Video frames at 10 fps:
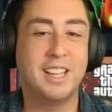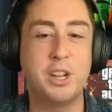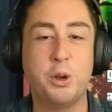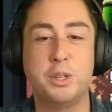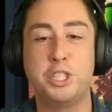the
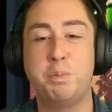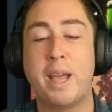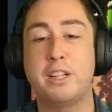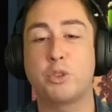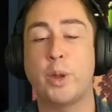dude has
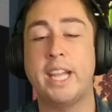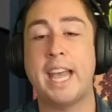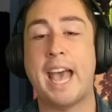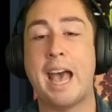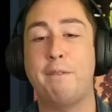spent
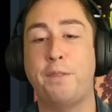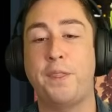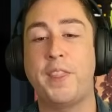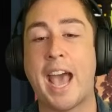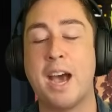
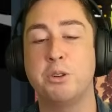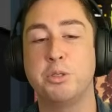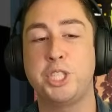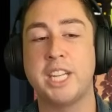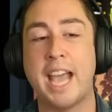
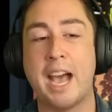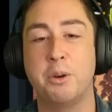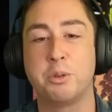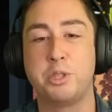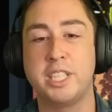3,500
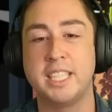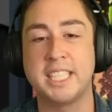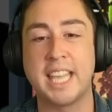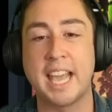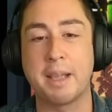hours in
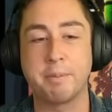this game.